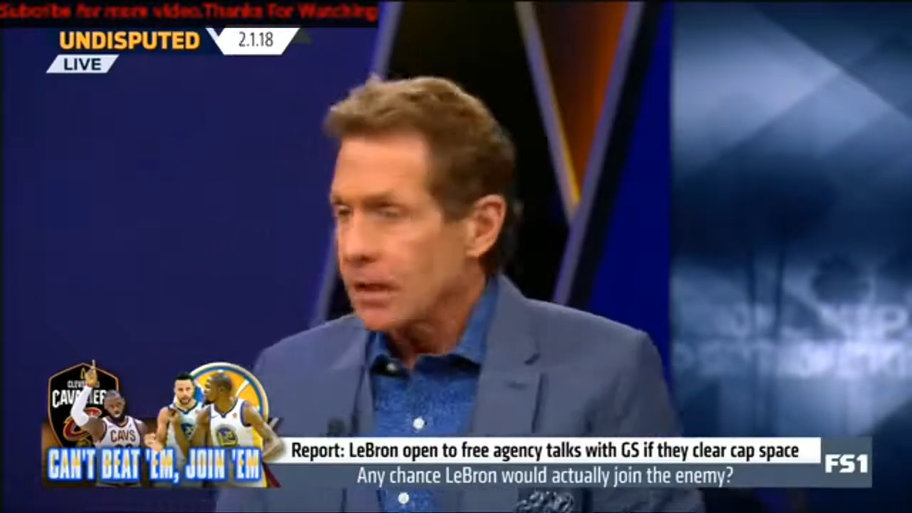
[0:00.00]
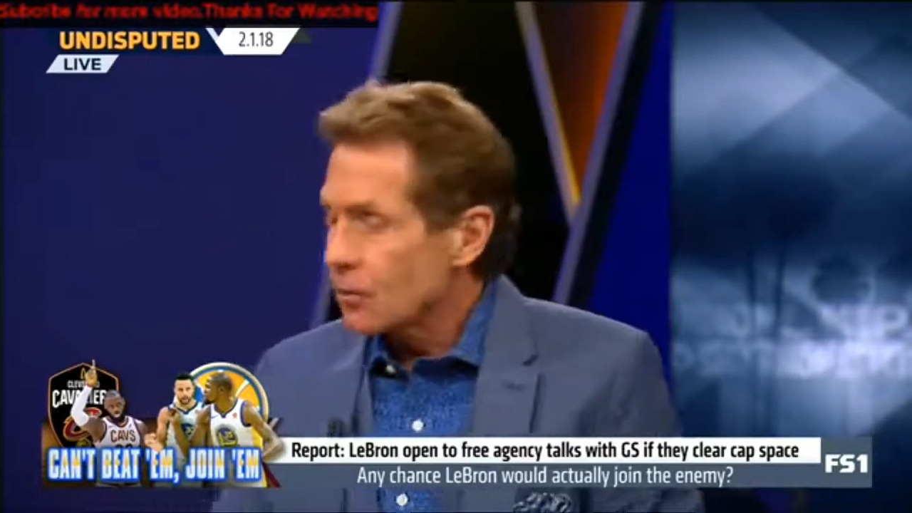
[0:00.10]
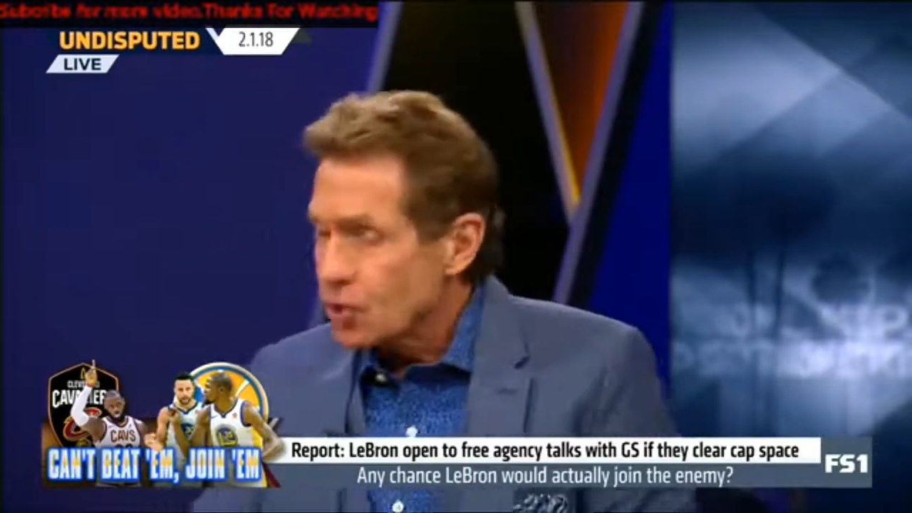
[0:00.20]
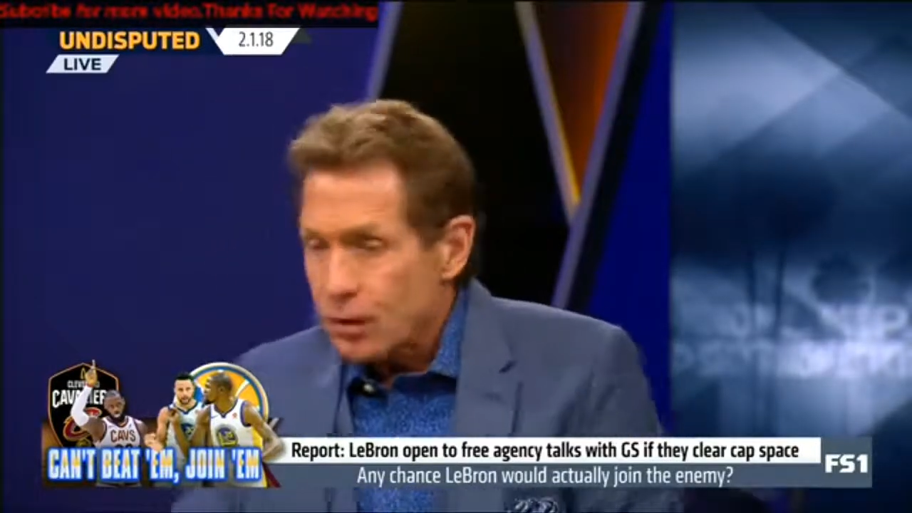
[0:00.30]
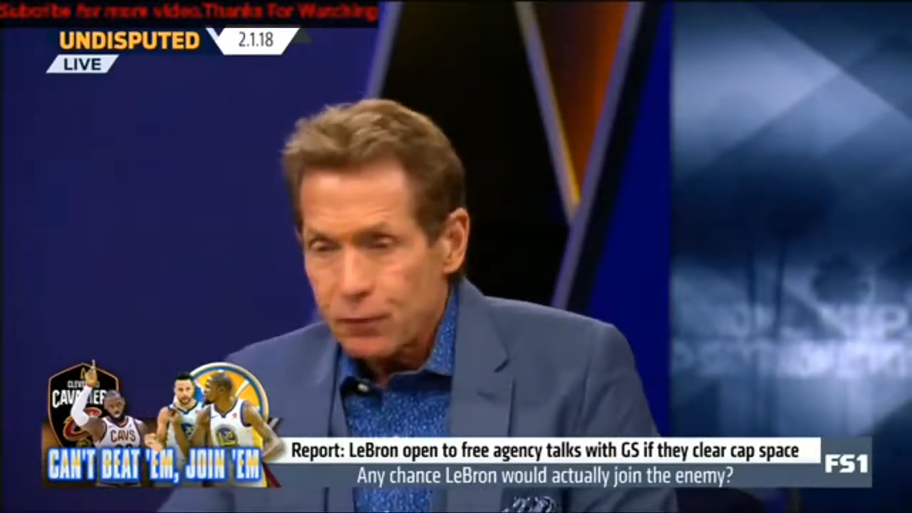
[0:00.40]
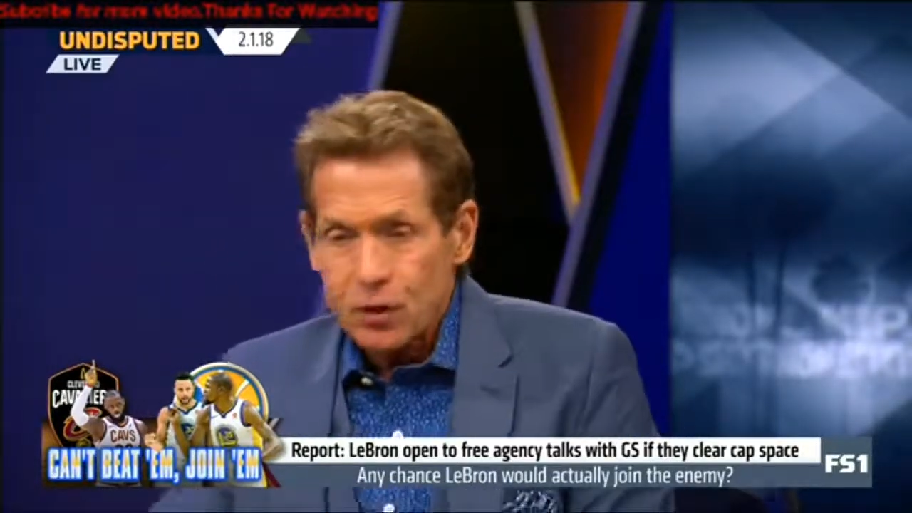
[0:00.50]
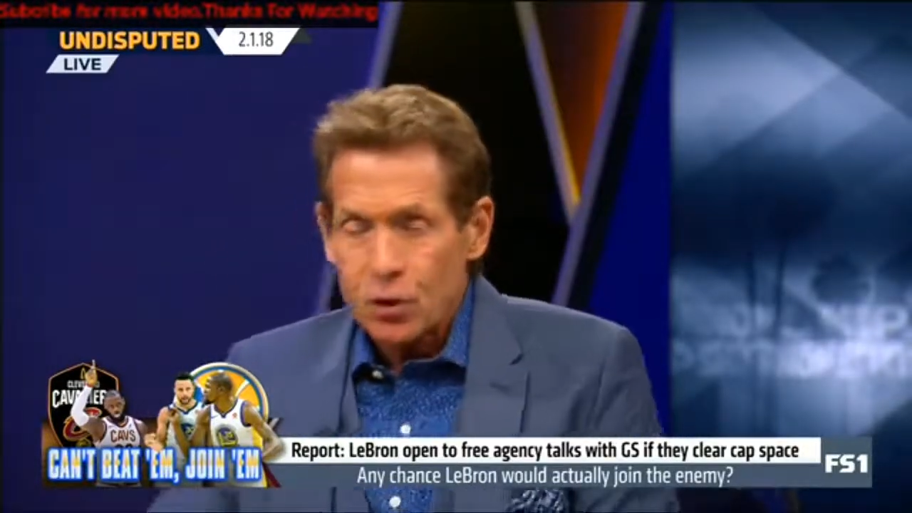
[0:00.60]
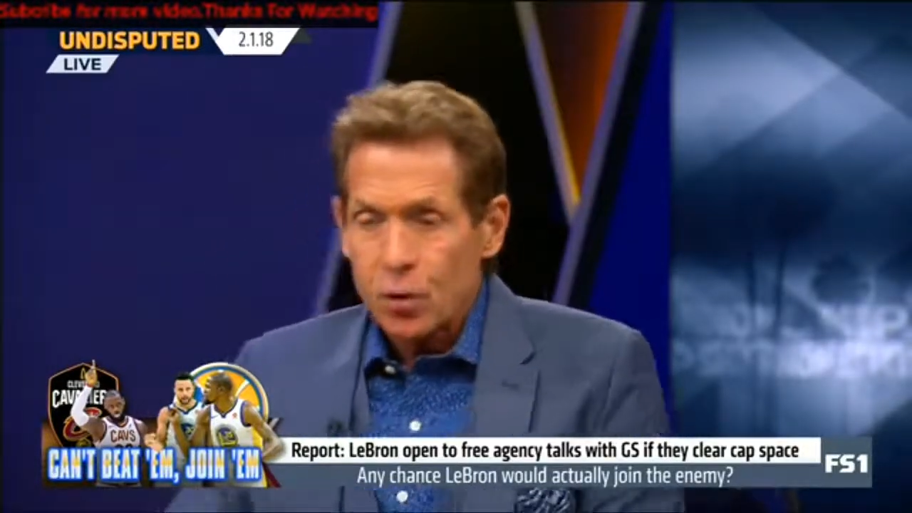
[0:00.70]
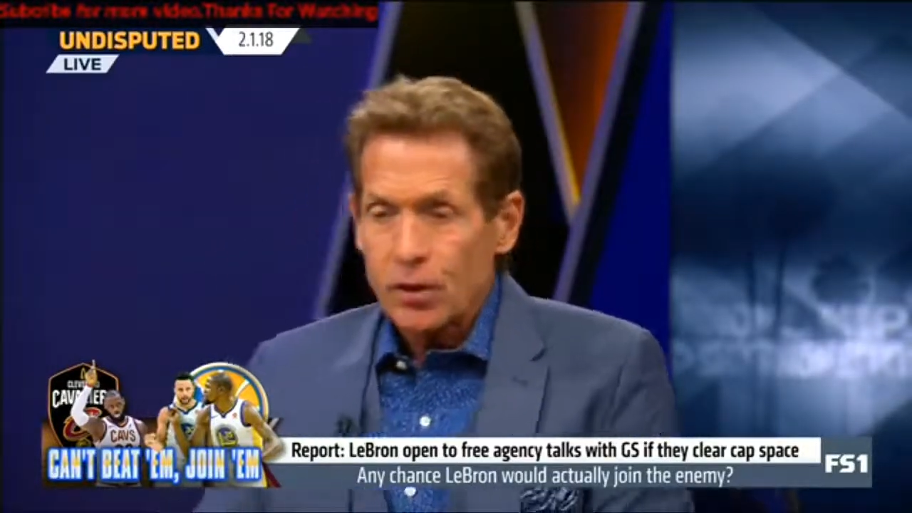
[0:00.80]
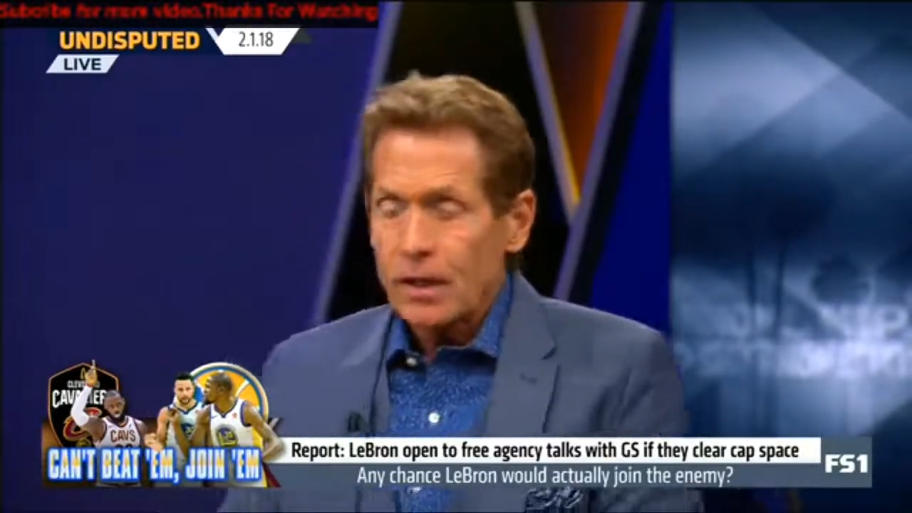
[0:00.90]
Michael Jeffrey
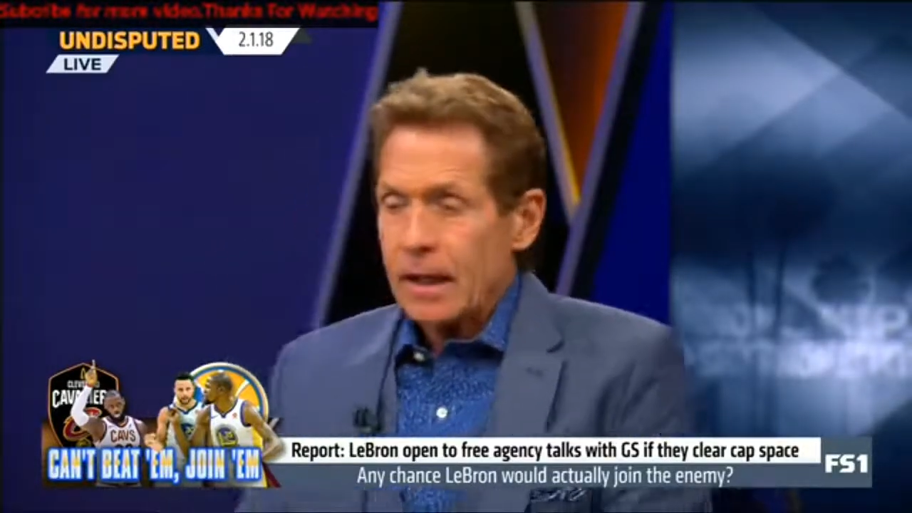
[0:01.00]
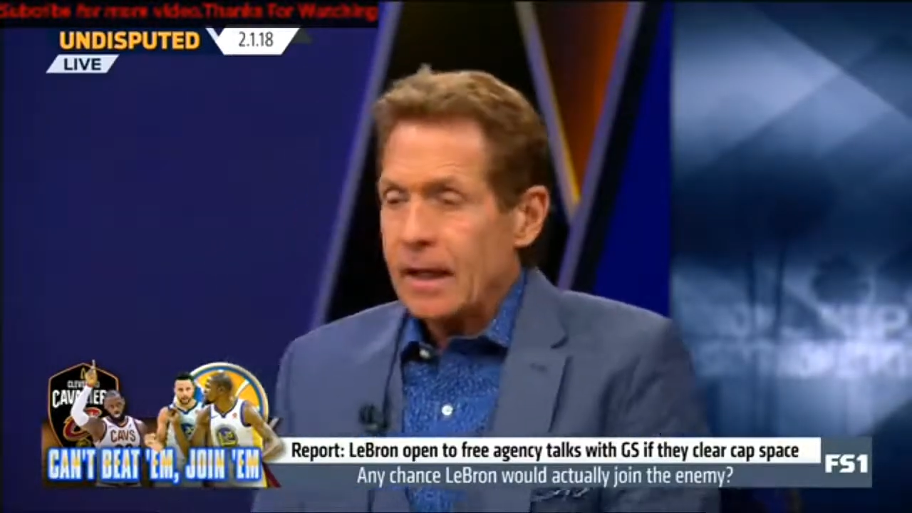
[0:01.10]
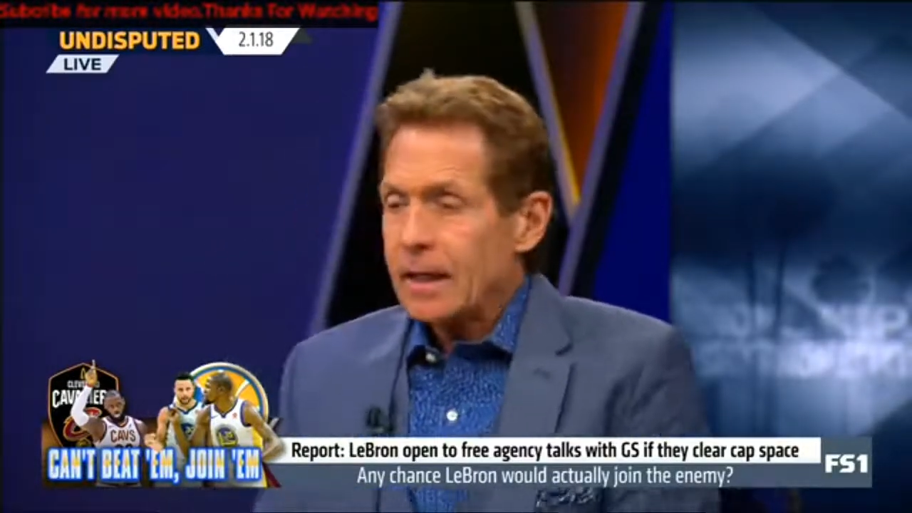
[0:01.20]
Jordan,